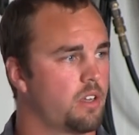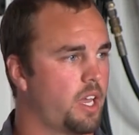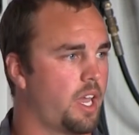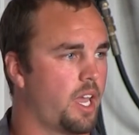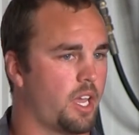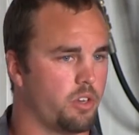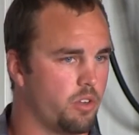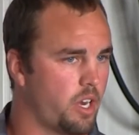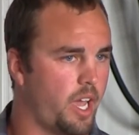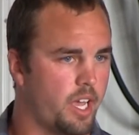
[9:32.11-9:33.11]
and you
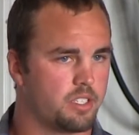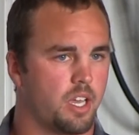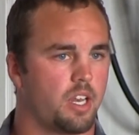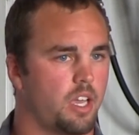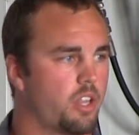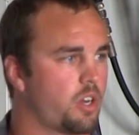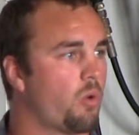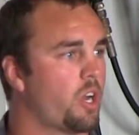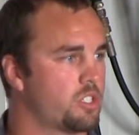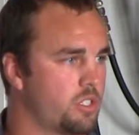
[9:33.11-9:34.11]
can ask any other
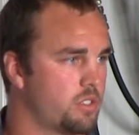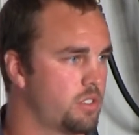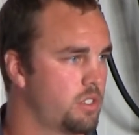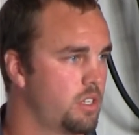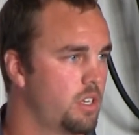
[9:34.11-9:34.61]
questions